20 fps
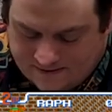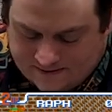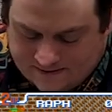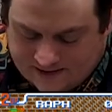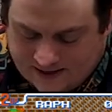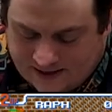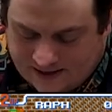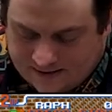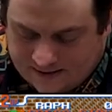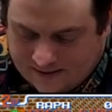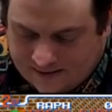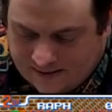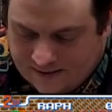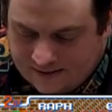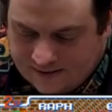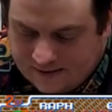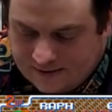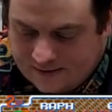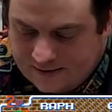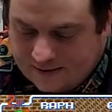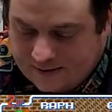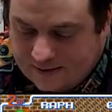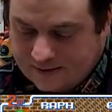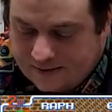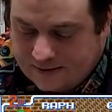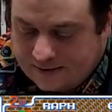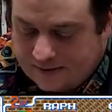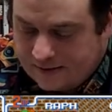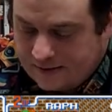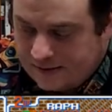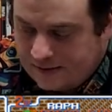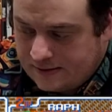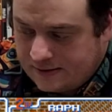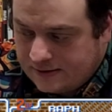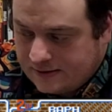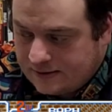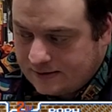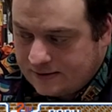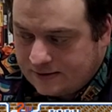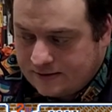
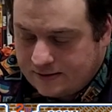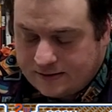(not speaking)